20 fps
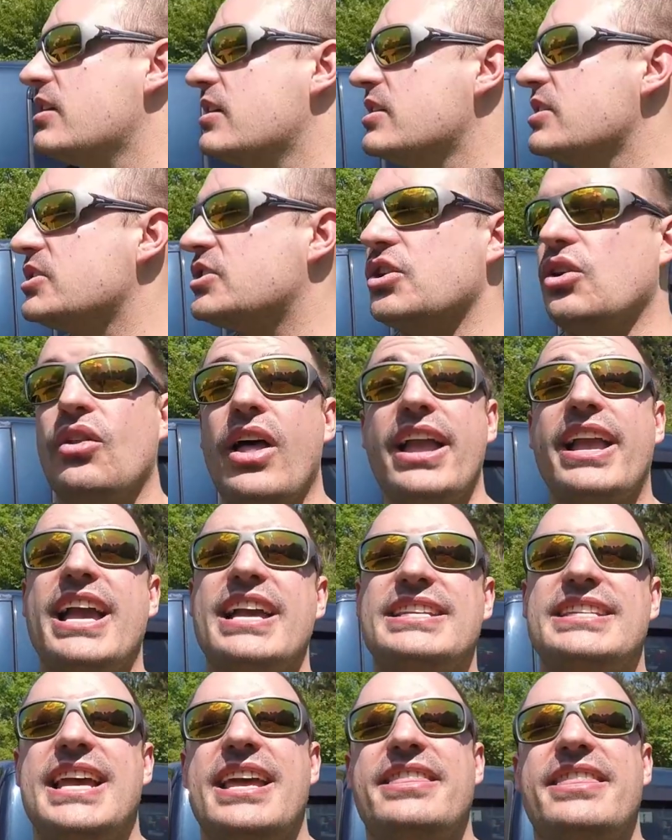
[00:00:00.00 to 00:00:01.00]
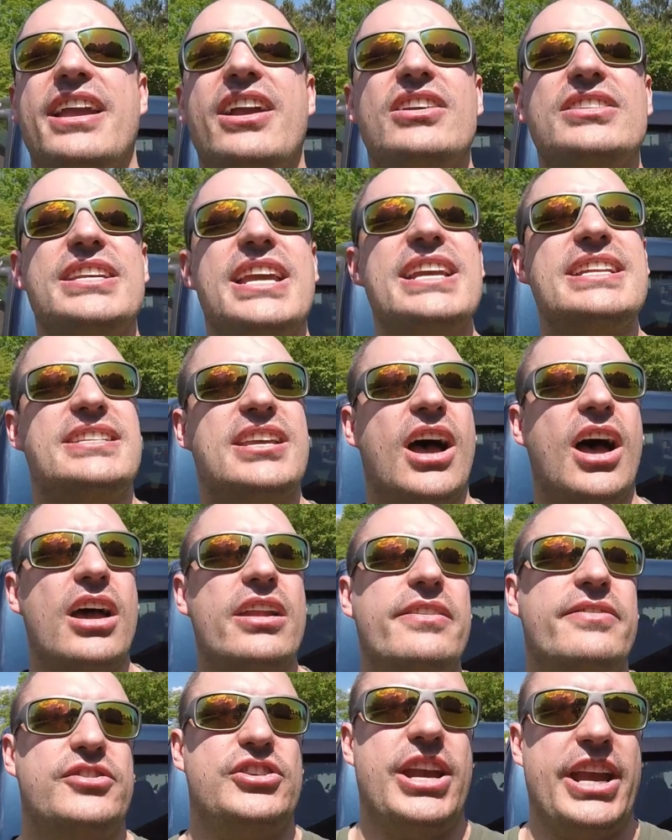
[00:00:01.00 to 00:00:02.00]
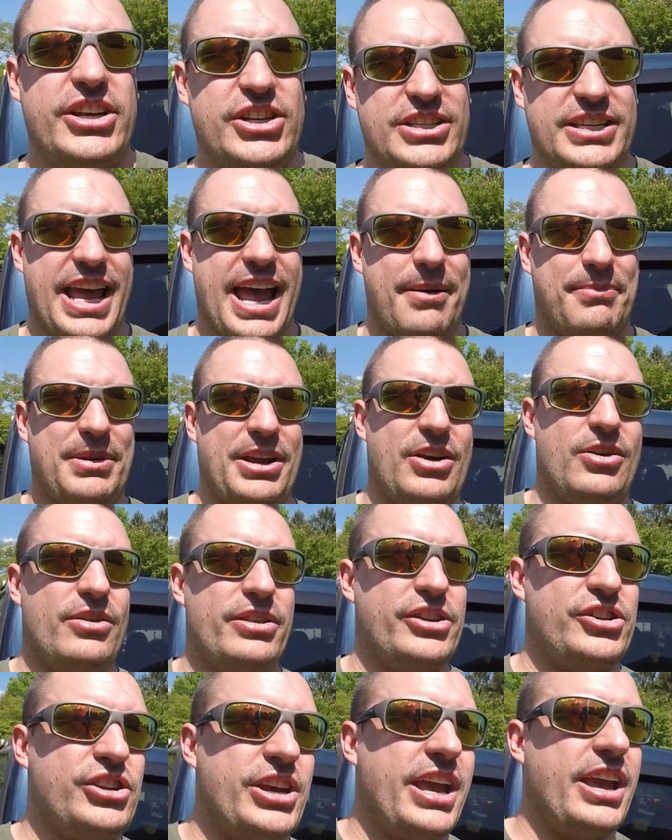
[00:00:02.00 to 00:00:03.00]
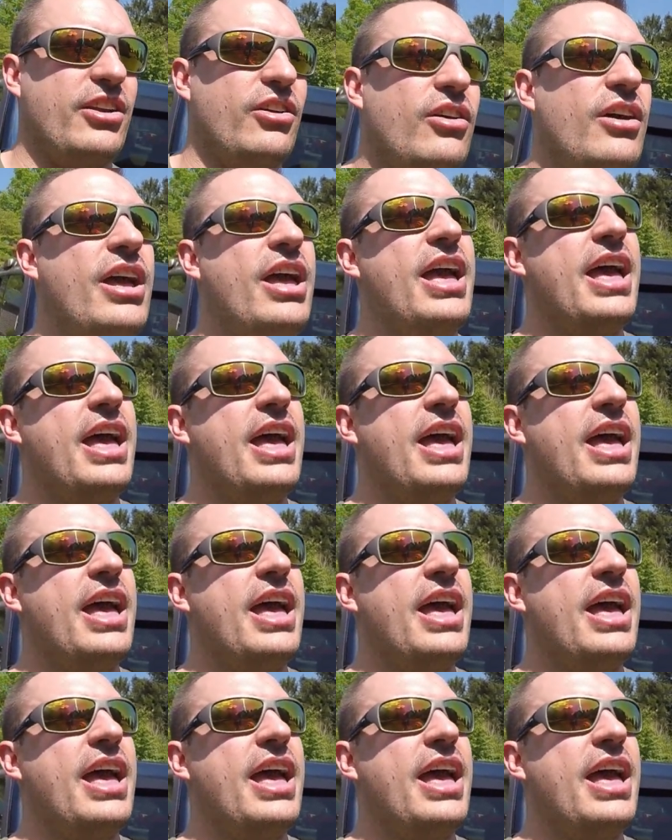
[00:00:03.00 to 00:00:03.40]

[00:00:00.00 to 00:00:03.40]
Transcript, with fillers: So like I said, there's a ton of changes happening on the channel.